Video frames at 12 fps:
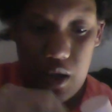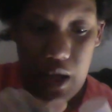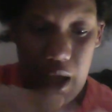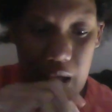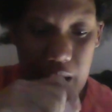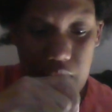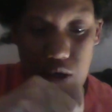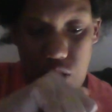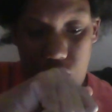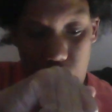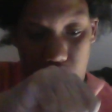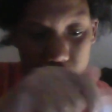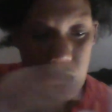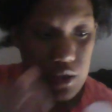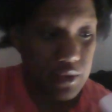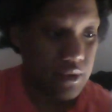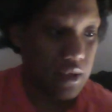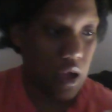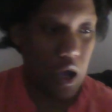and not